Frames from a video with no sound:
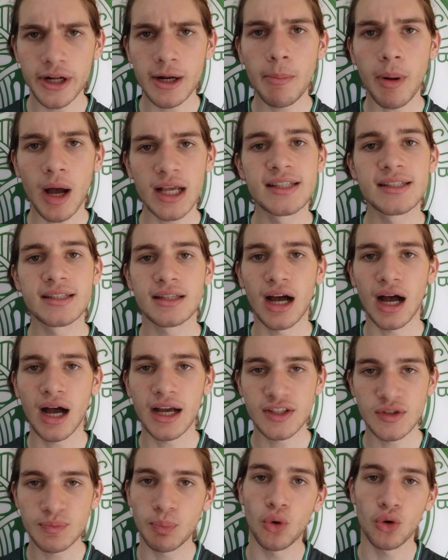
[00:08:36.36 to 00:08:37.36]
by Sky
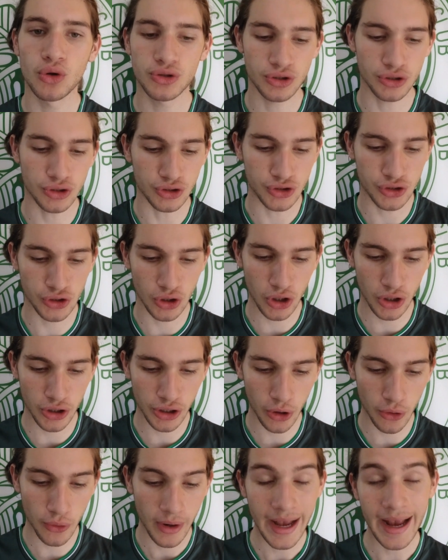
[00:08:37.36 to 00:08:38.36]
Sports
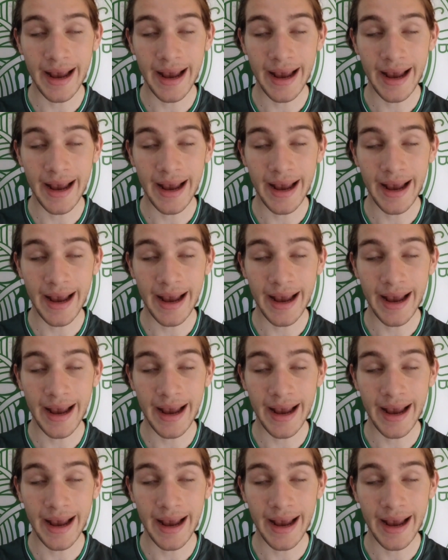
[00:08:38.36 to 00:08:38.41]
journo